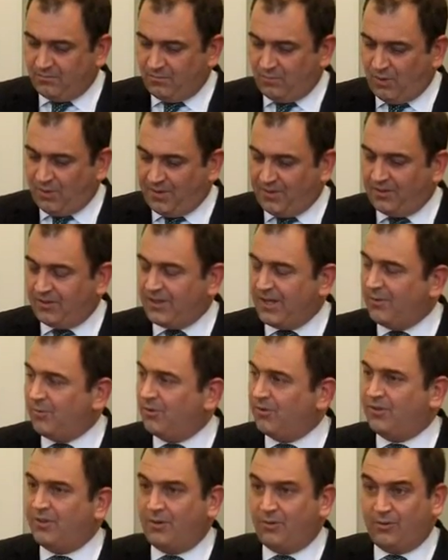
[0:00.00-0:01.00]
What the intent
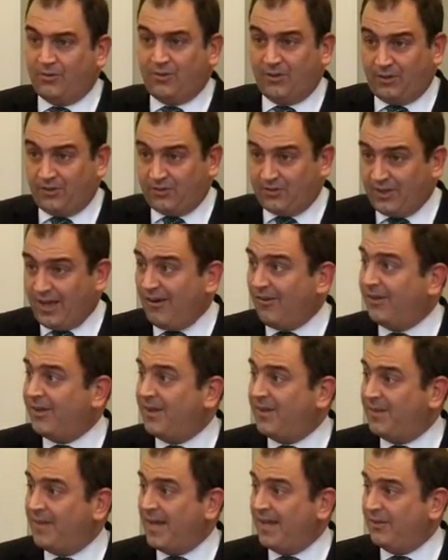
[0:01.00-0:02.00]
was here was to
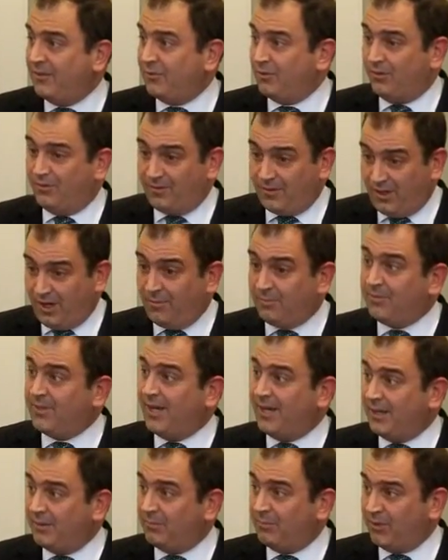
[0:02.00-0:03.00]
consolidate that, sort of
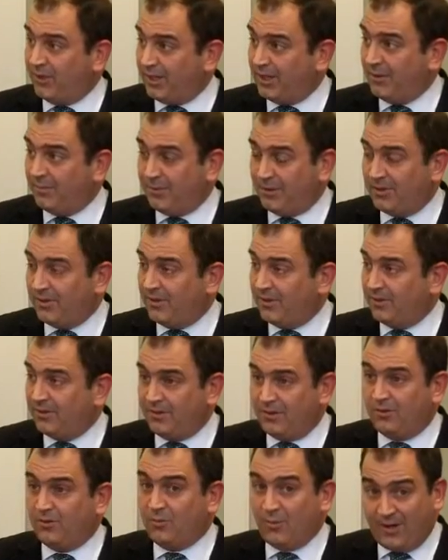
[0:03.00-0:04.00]
update it, bring it up into the
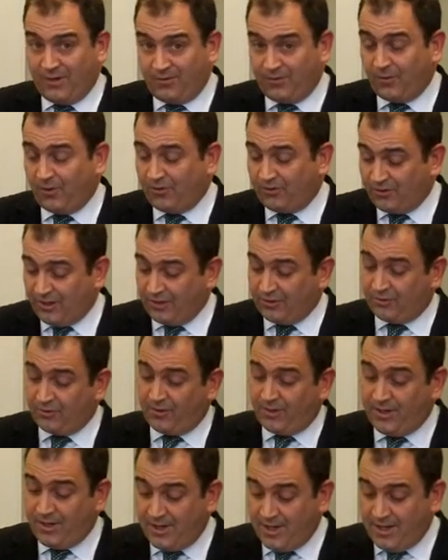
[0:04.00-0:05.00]
21st
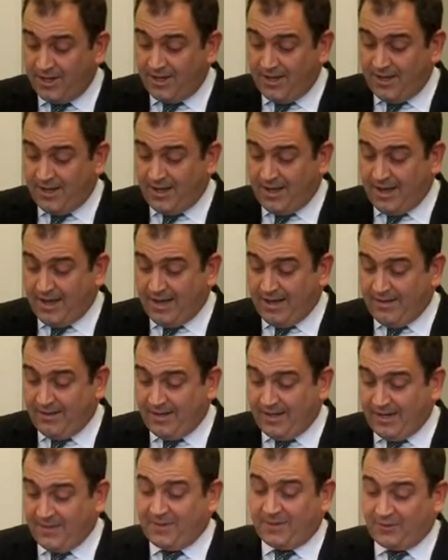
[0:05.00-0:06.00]
century.
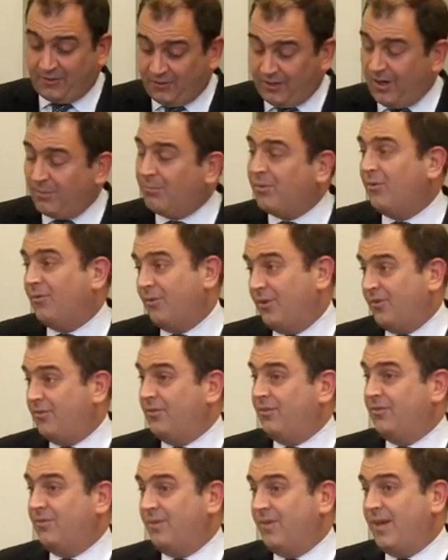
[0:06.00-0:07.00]
And I think there's a number of
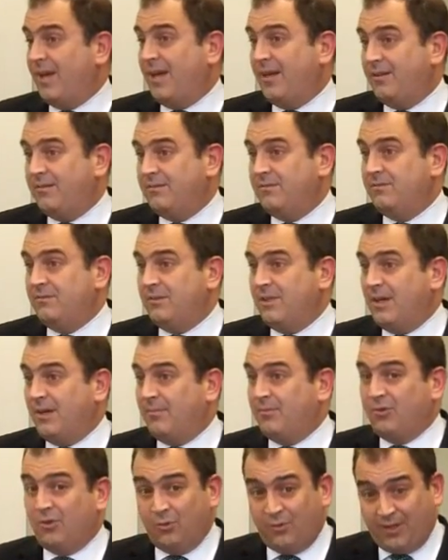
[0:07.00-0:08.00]
reasons for that.
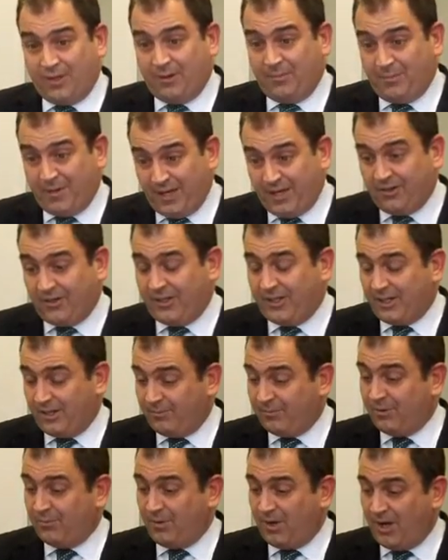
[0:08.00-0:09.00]
Two that immediately
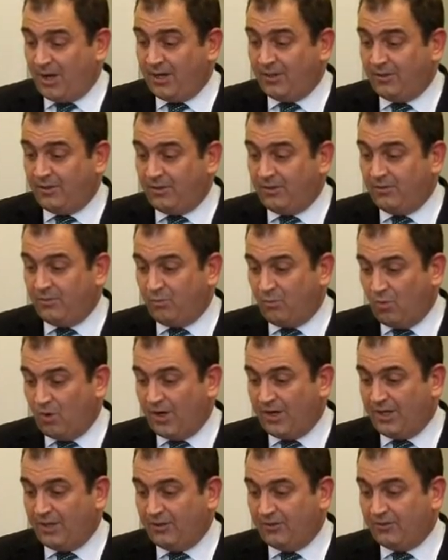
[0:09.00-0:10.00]
come to mind.
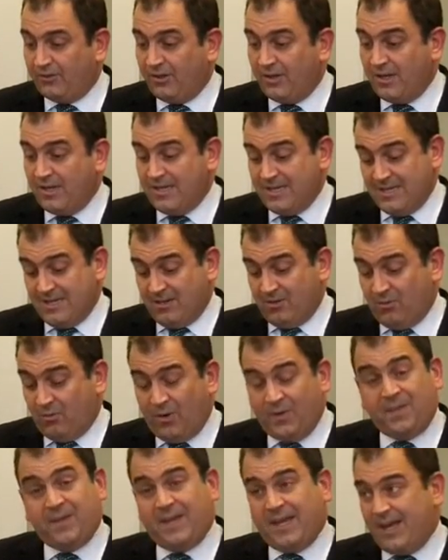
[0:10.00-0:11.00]
One is,
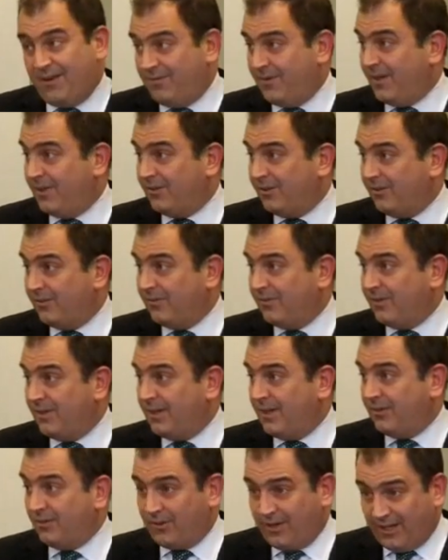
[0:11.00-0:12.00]
with the advent of
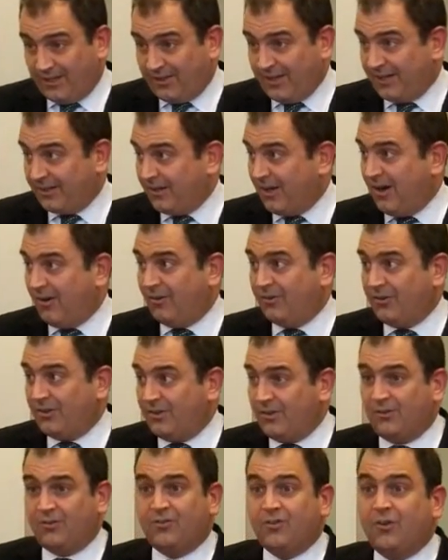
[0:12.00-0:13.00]
internet technology,
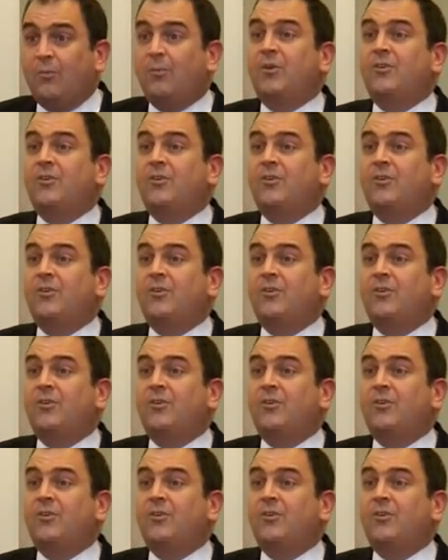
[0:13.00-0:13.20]
and there's so